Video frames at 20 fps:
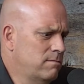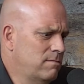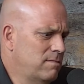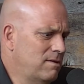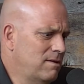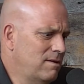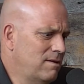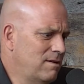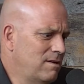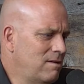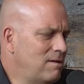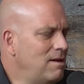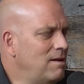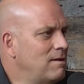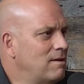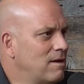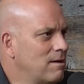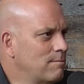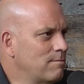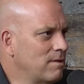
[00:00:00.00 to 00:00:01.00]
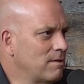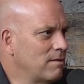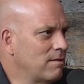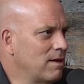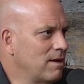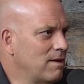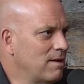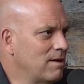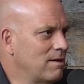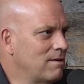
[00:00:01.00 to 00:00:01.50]
you need to come to
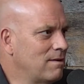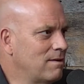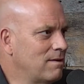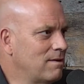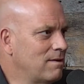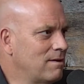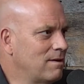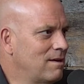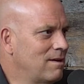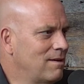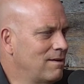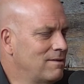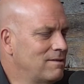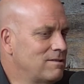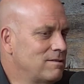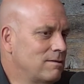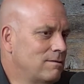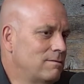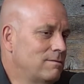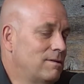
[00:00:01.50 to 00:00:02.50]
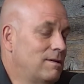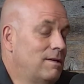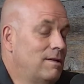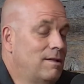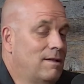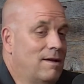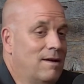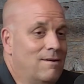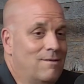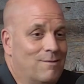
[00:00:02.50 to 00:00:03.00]
Lincoln. And I said, well,
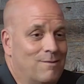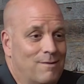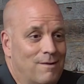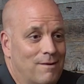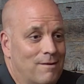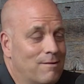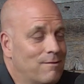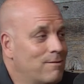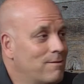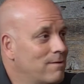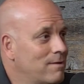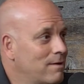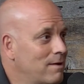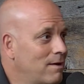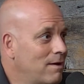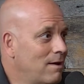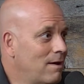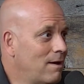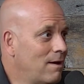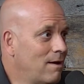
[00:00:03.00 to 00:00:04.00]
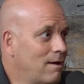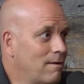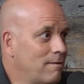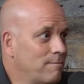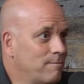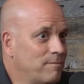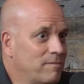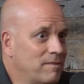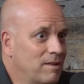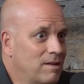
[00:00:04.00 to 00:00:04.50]
I don't know.
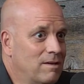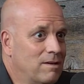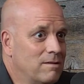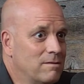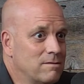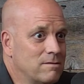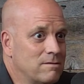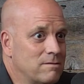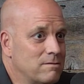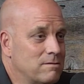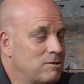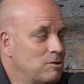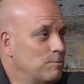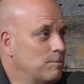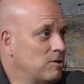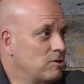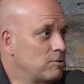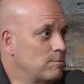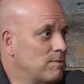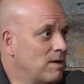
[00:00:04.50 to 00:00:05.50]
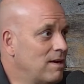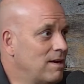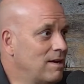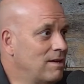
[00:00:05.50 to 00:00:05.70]
Lincoln's too much money. And